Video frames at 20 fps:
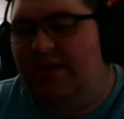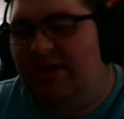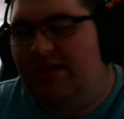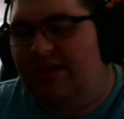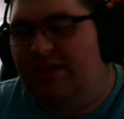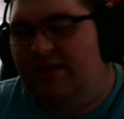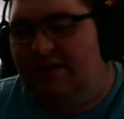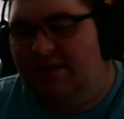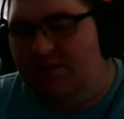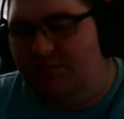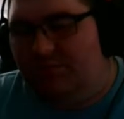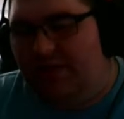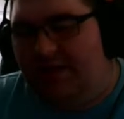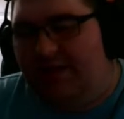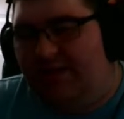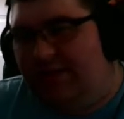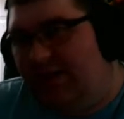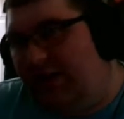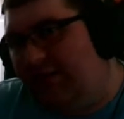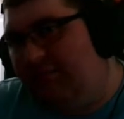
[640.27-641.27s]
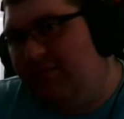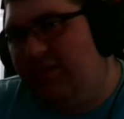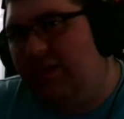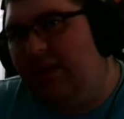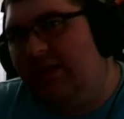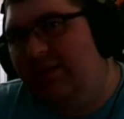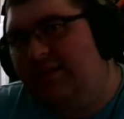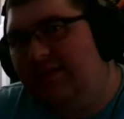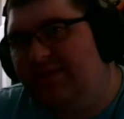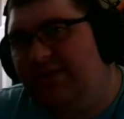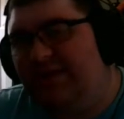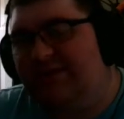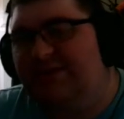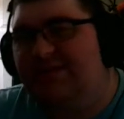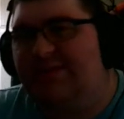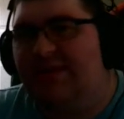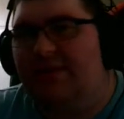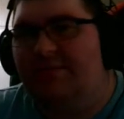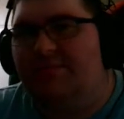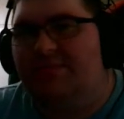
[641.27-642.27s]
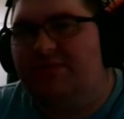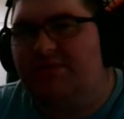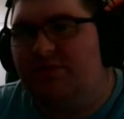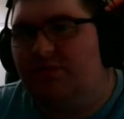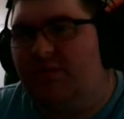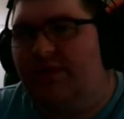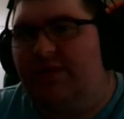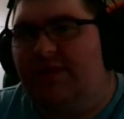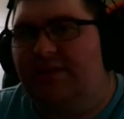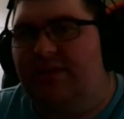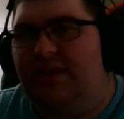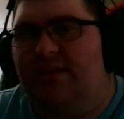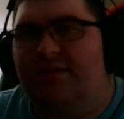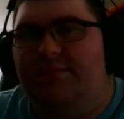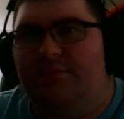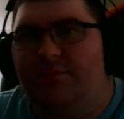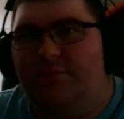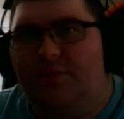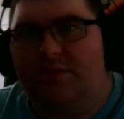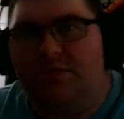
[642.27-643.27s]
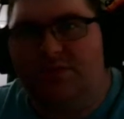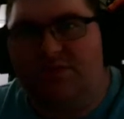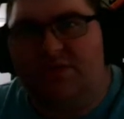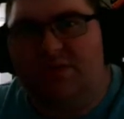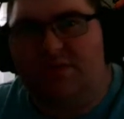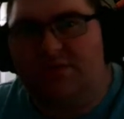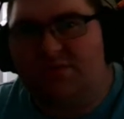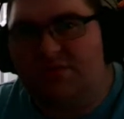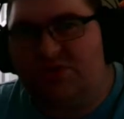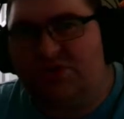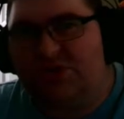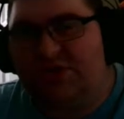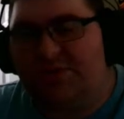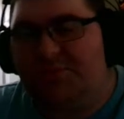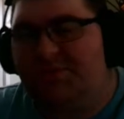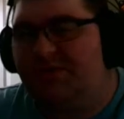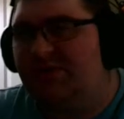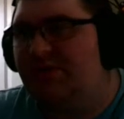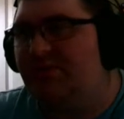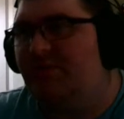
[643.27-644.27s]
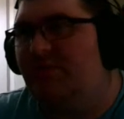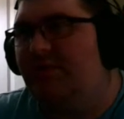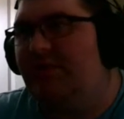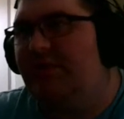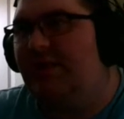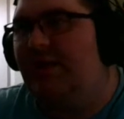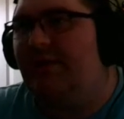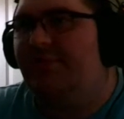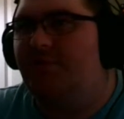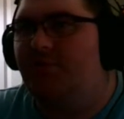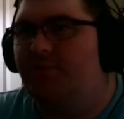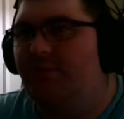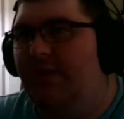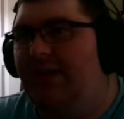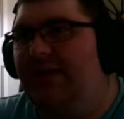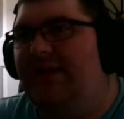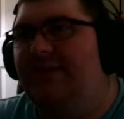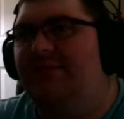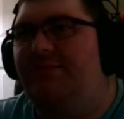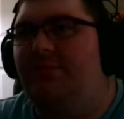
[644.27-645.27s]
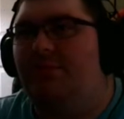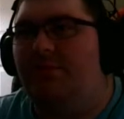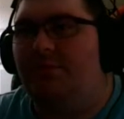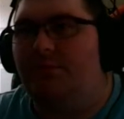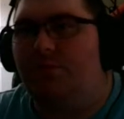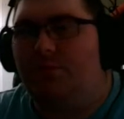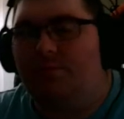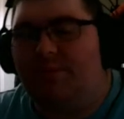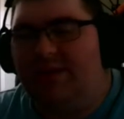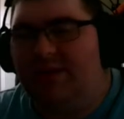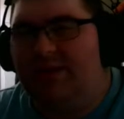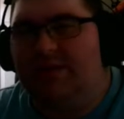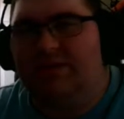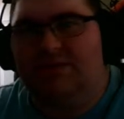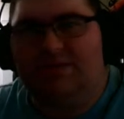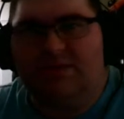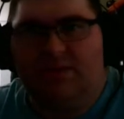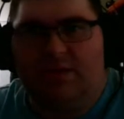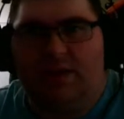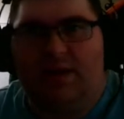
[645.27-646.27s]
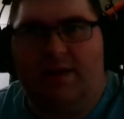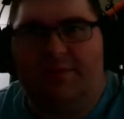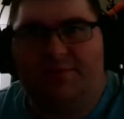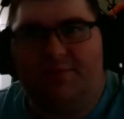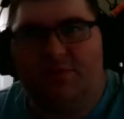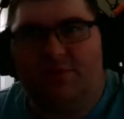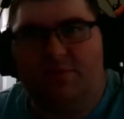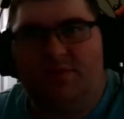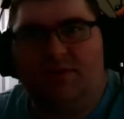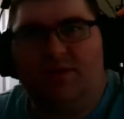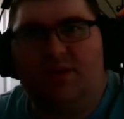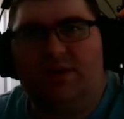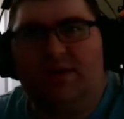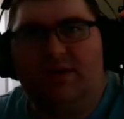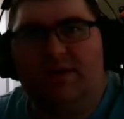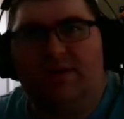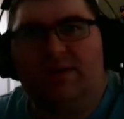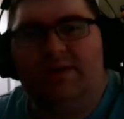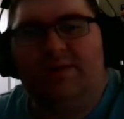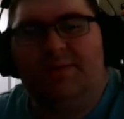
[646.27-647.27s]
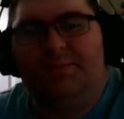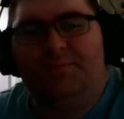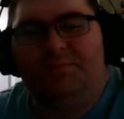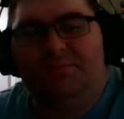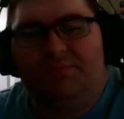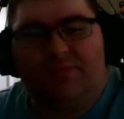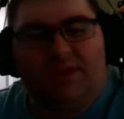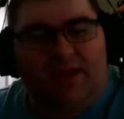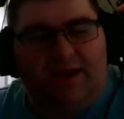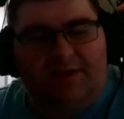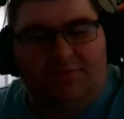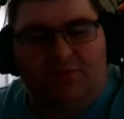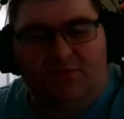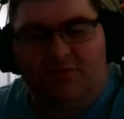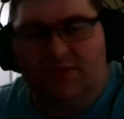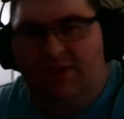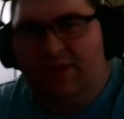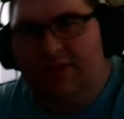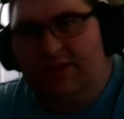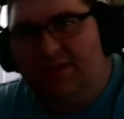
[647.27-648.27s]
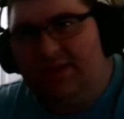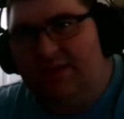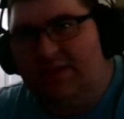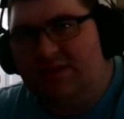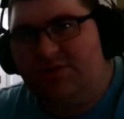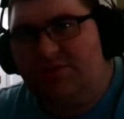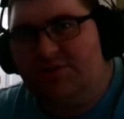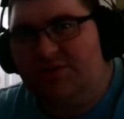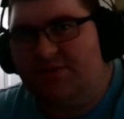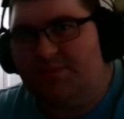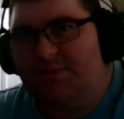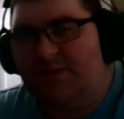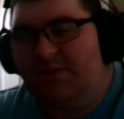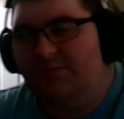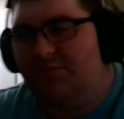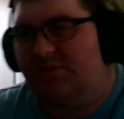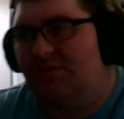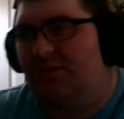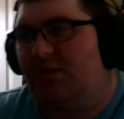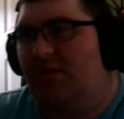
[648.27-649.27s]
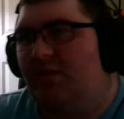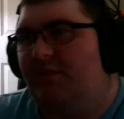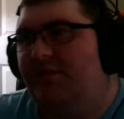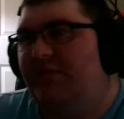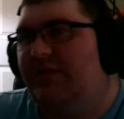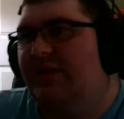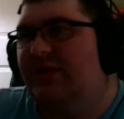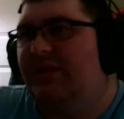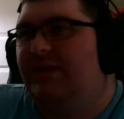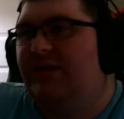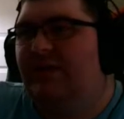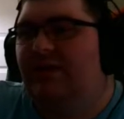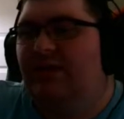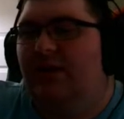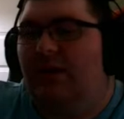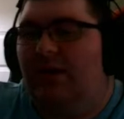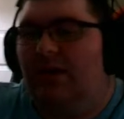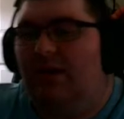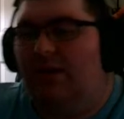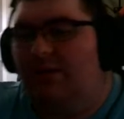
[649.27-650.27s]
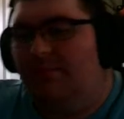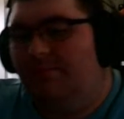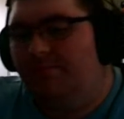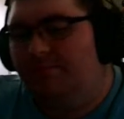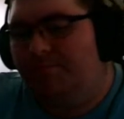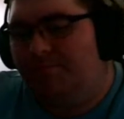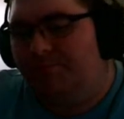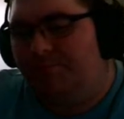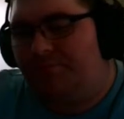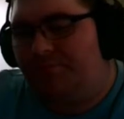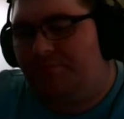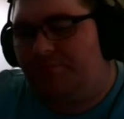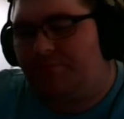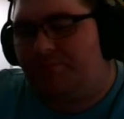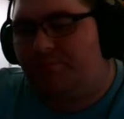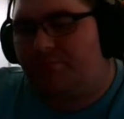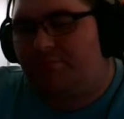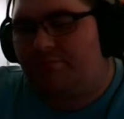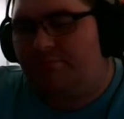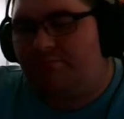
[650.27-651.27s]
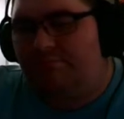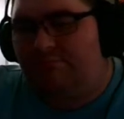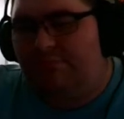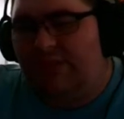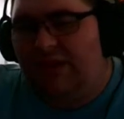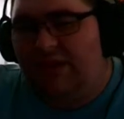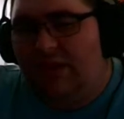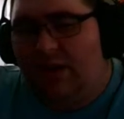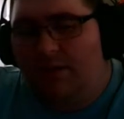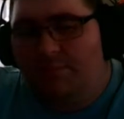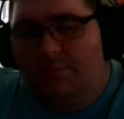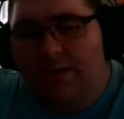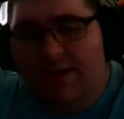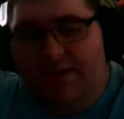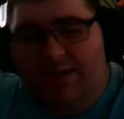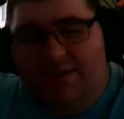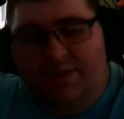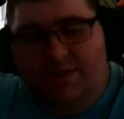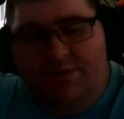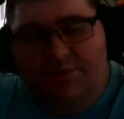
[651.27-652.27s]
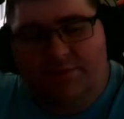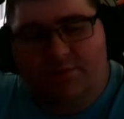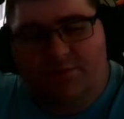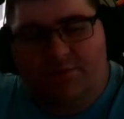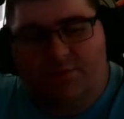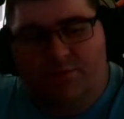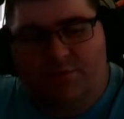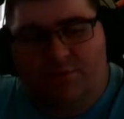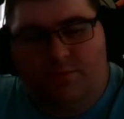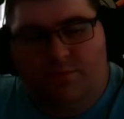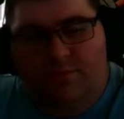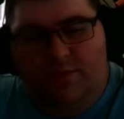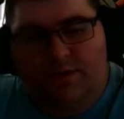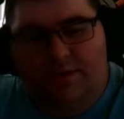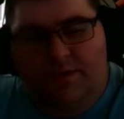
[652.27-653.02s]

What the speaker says: in the way that I would like to test them. So any like reviews of those ships is going to have to wait for me until after the issues have been resolved. I might do